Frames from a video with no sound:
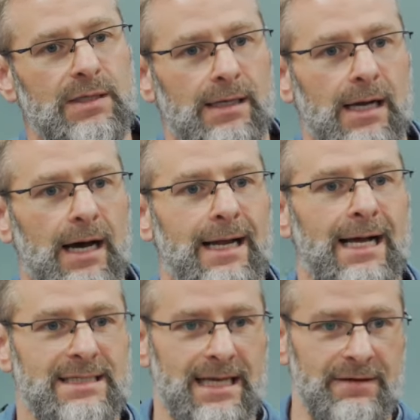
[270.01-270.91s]
that God
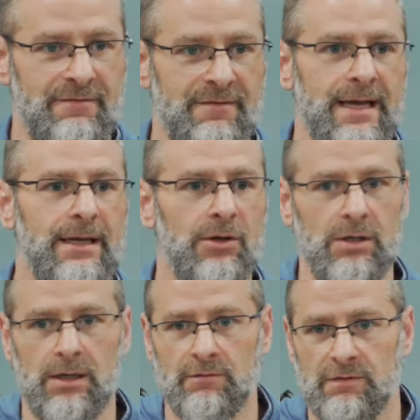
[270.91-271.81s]
has a
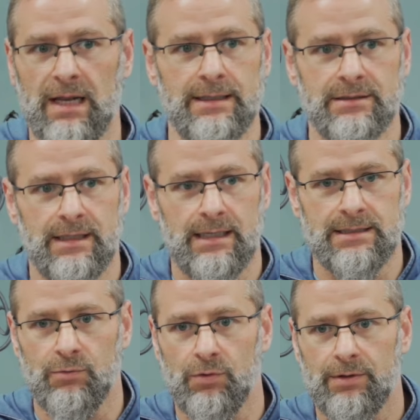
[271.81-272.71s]
veil of light, as
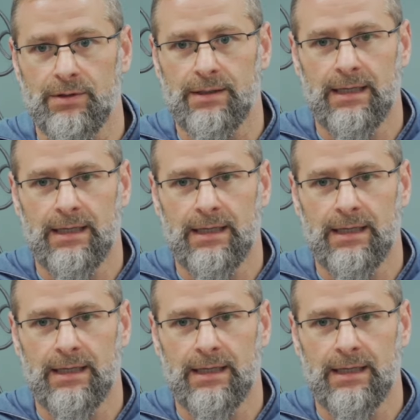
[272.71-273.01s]
it were.